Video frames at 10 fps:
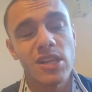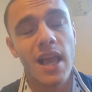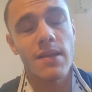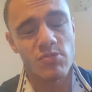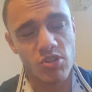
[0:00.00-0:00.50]
the
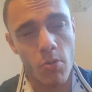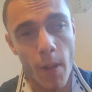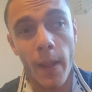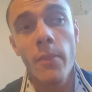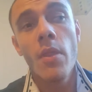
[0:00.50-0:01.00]
game.
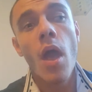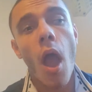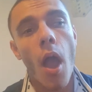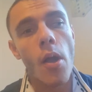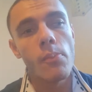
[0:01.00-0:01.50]
Sorry.
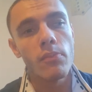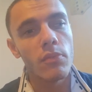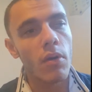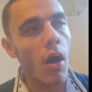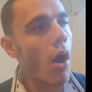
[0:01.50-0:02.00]

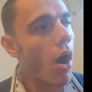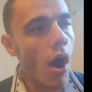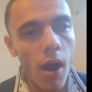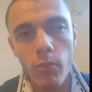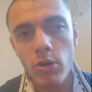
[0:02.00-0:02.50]

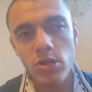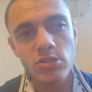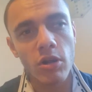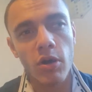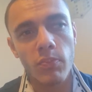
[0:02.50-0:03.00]
I want to
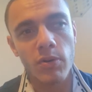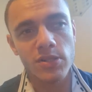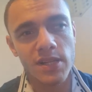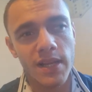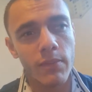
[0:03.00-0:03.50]
start off by
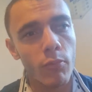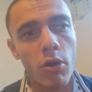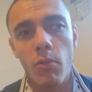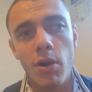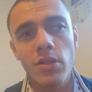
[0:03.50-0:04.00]
saying
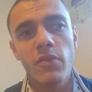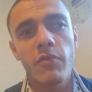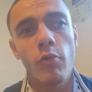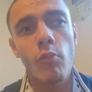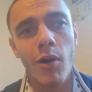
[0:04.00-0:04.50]
what a wonderful,